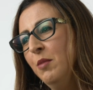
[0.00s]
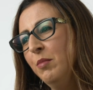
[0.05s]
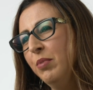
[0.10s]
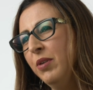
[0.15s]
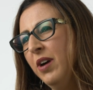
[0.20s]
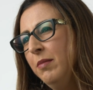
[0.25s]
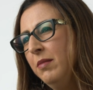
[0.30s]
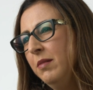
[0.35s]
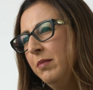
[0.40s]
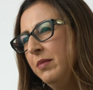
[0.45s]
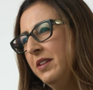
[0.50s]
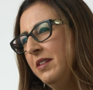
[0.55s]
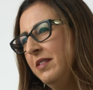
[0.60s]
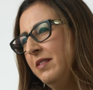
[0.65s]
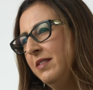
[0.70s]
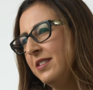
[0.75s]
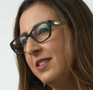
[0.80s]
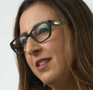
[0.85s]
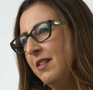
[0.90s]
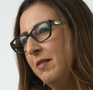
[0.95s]

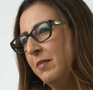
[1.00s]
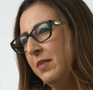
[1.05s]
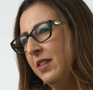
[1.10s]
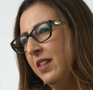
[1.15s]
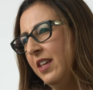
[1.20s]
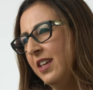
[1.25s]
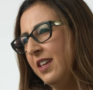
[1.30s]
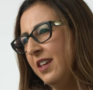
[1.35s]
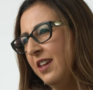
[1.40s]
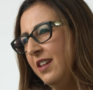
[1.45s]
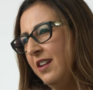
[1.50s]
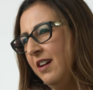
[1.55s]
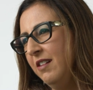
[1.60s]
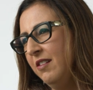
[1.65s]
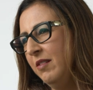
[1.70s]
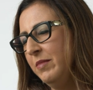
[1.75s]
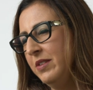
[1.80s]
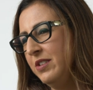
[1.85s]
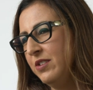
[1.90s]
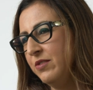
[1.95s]
Probably some, like in
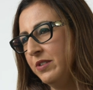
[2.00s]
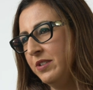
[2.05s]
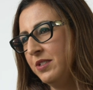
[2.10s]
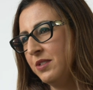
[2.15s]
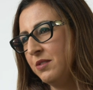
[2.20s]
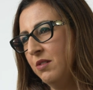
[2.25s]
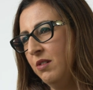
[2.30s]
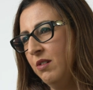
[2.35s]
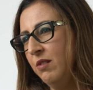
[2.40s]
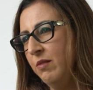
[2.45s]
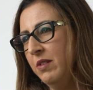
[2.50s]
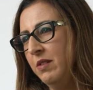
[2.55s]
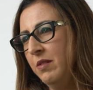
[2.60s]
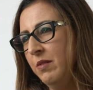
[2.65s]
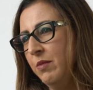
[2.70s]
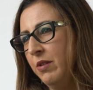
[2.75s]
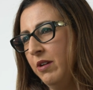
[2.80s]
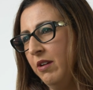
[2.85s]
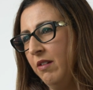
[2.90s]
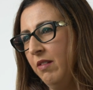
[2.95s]
elementary school when
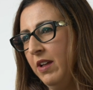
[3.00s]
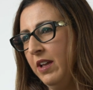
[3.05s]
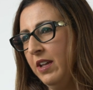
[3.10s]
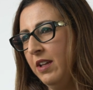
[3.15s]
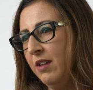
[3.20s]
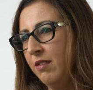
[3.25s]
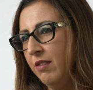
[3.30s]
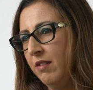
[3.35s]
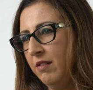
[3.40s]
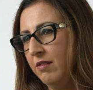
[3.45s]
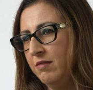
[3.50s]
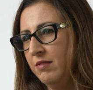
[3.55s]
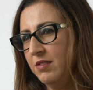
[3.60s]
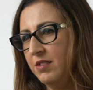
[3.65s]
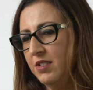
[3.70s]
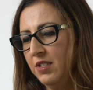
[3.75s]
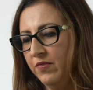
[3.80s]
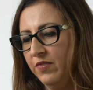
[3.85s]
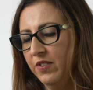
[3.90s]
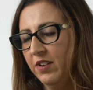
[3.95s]
we wore like the
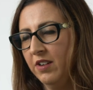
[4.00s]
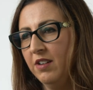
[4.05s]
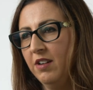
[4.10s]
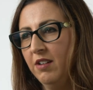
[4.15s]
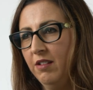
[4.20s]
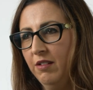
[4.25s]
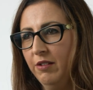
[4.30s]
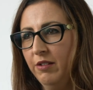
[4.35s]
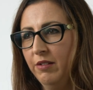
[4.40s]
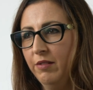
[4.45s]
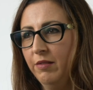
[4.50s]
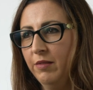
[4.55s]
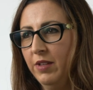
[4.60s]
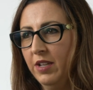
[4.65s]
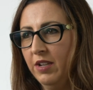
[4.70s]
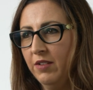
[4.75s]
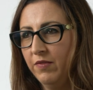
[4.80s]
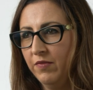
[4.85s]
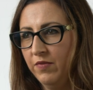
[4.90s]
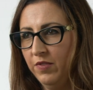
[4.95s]
different color,
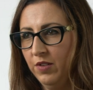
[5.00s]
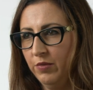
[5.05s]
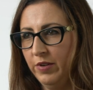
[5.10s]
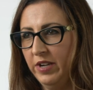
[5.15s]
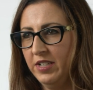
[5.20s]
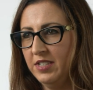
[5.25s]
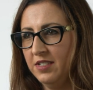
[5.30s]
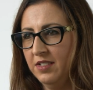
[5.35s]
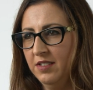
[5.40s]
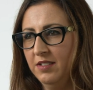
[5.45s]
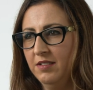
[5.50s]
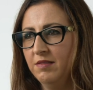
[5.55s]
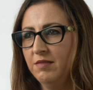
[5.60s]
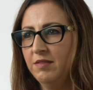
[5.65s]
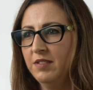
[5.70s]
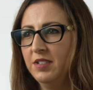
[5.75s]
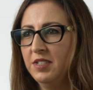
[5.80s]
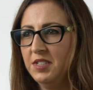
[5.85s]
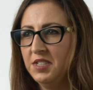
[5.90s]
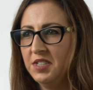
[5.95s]
like fluorescent
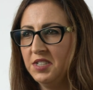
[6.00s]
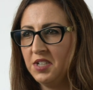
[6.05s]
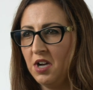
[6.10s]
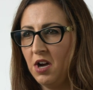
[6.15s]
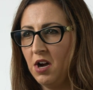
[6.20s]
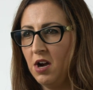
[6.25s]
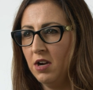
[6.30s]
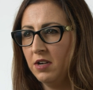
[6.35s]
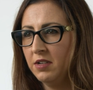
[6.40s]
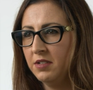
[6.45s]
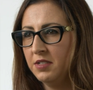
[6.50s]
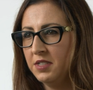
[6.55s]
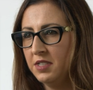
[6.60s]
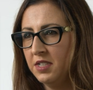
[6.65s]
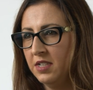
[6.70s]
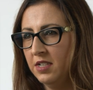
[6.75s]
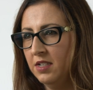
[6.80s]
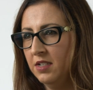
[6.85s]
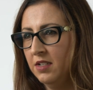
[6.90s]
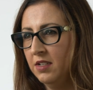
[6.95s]
socks
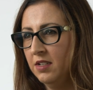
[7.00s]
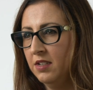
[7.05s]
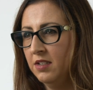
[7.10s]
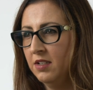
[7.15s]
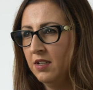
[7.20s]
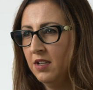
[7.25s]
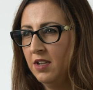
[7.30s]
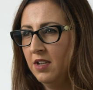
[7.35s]
and